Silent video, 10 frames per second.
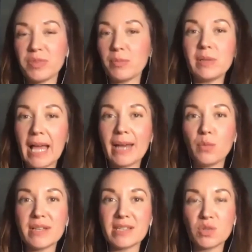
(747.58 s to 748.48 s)
The plan
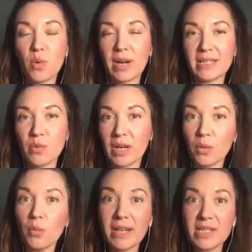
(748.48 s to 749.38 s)
was in
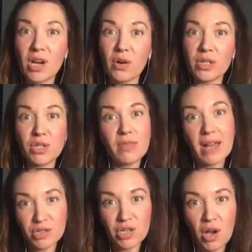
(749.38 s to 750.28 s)
2021 to go and do
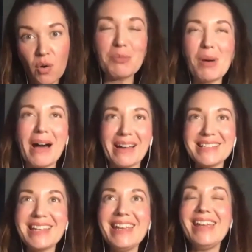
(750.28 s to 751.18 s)
that show,
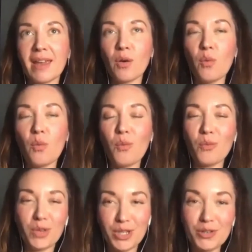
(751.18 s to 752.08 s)
but
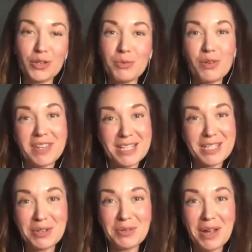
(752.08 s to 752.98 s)
you're moving
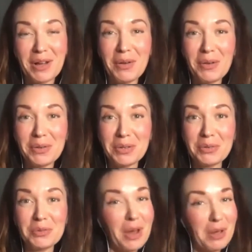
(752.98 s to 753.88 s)
into a whole
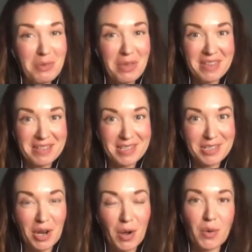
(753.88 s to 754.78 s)
new realm with this
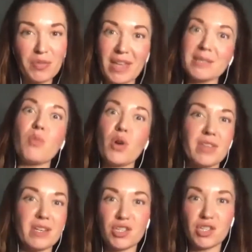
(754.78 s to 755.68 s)
show that's more
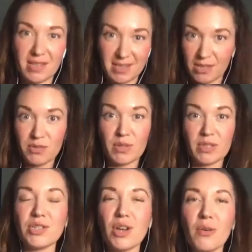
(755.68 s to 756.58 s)
than just you doing
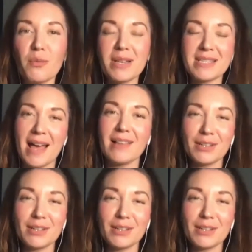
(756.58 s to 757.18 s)
a show. And what's that look